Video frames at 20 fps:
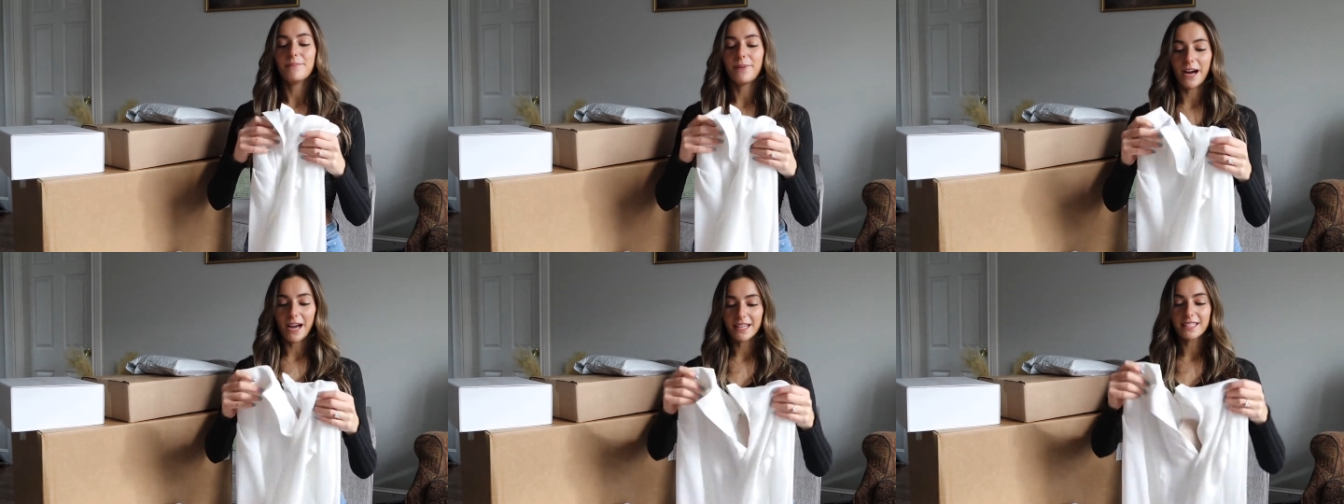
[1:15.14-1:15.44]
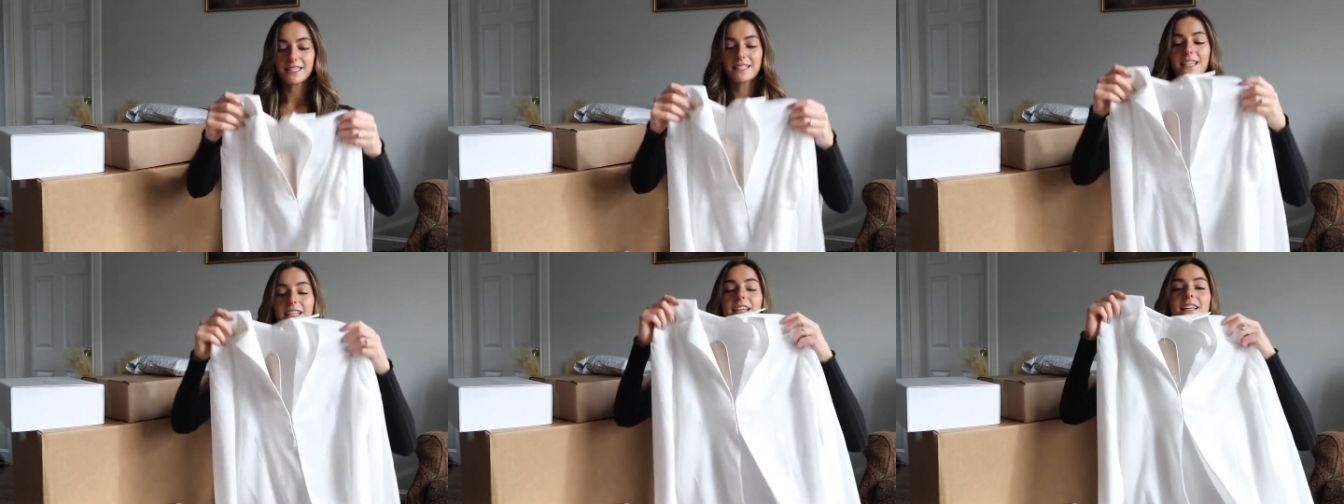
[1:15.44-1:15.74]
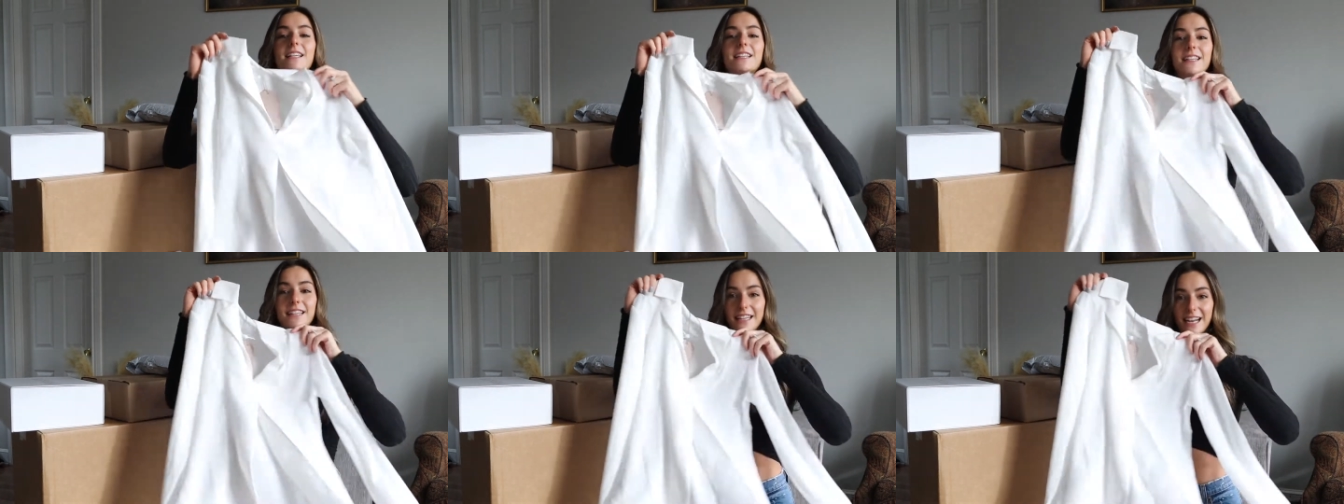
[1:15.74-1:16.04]
But
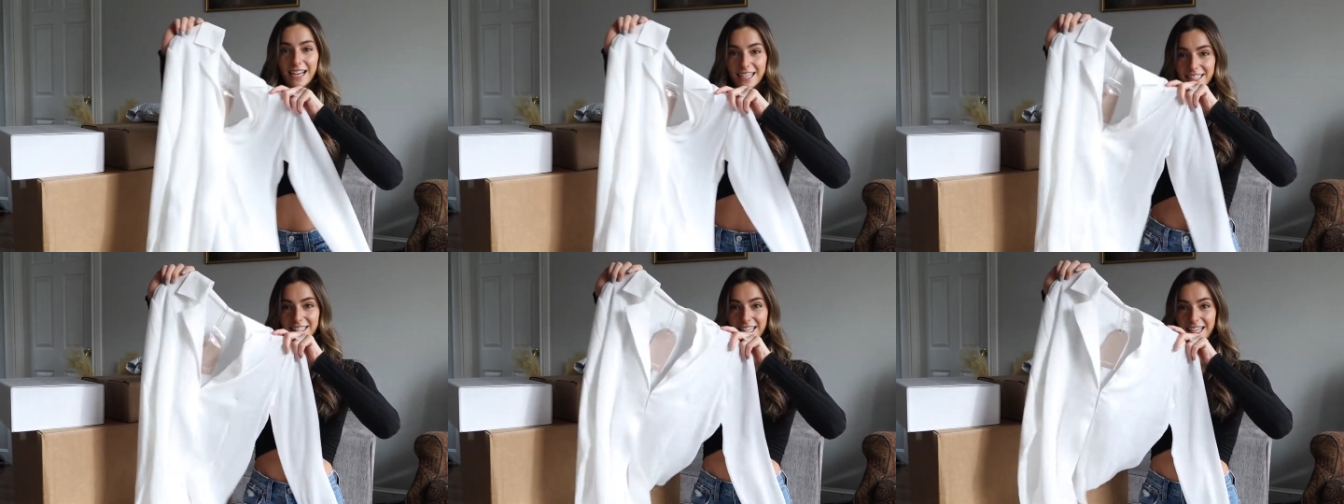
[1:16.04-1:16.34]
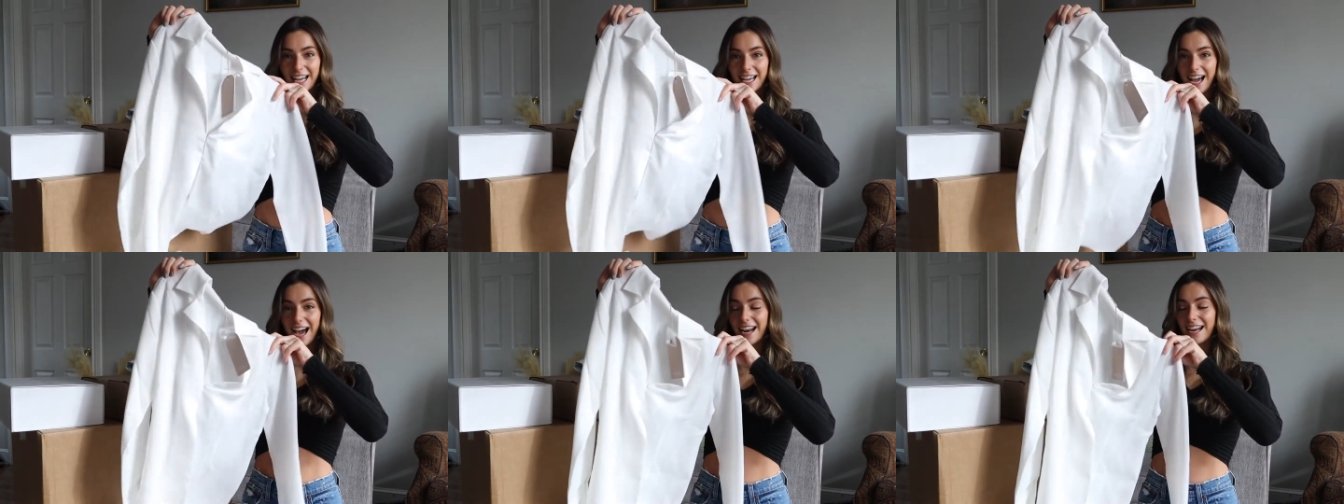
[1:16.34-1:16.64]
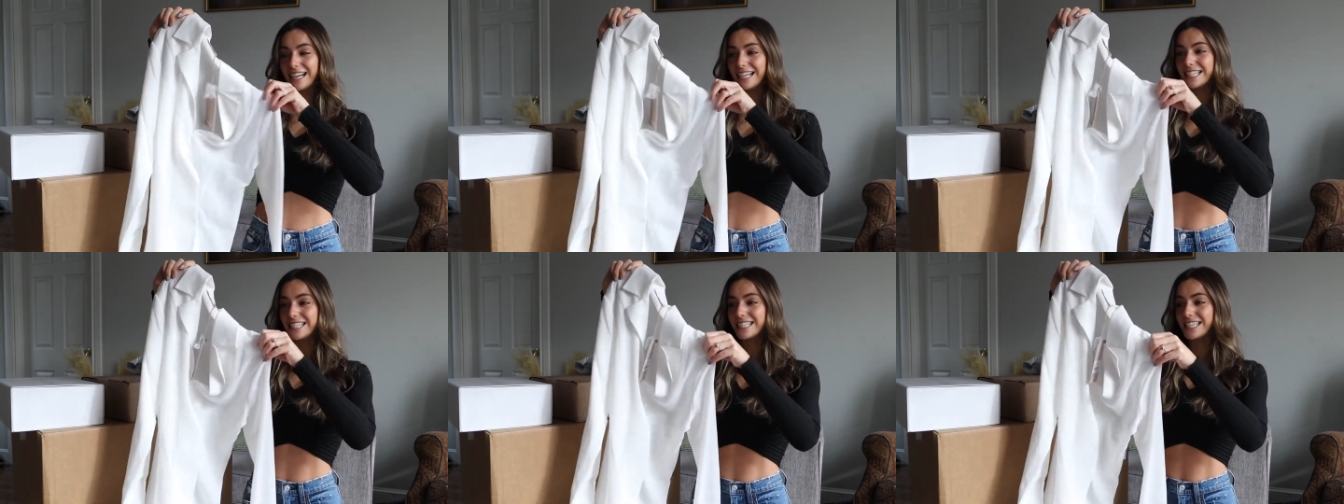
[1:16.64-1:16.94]
the next thing I
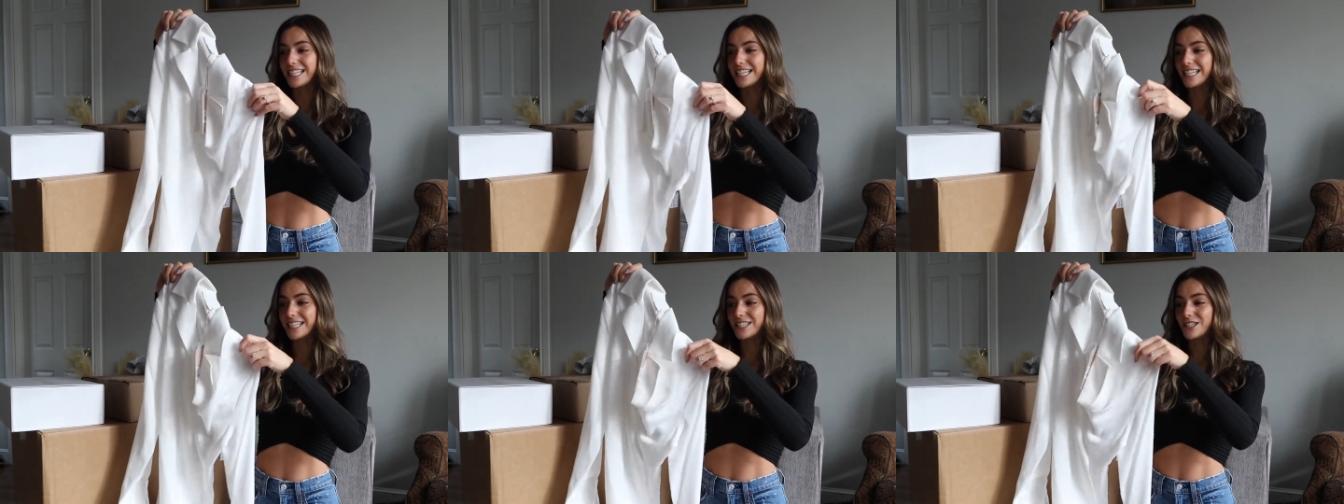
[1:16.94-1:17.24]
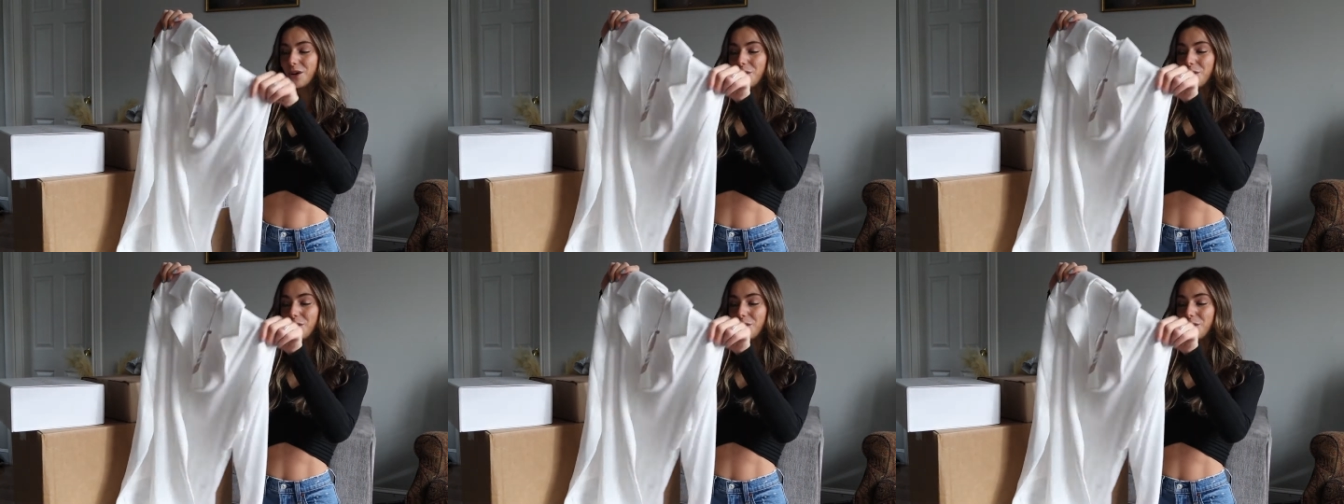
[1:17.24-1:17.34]
got is this